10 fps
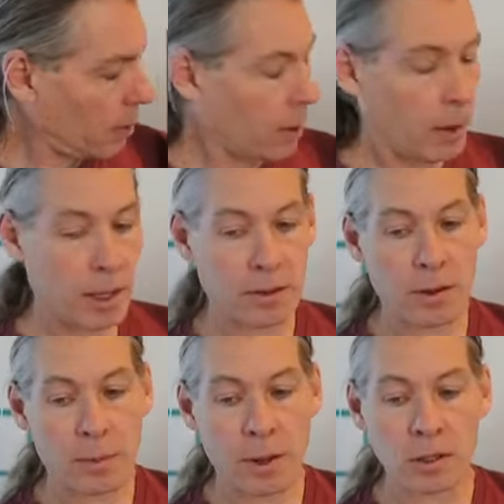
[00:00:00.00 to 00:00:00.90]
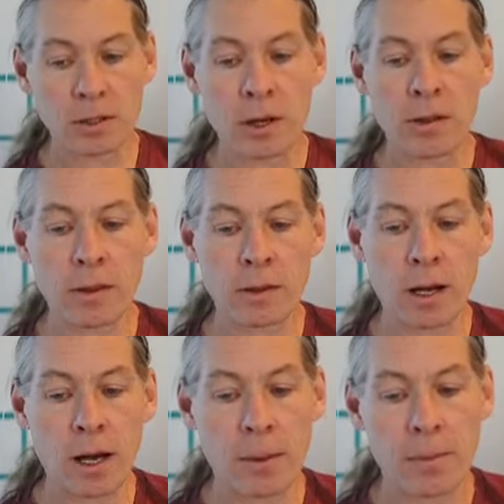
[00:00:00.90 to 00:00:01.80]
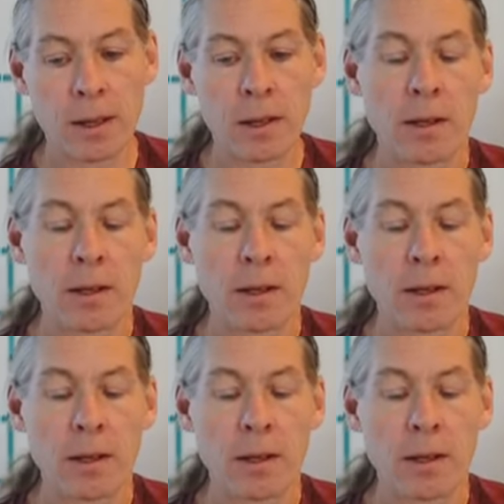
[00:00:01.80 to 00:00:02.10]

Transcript: Okay, so they're both on the top.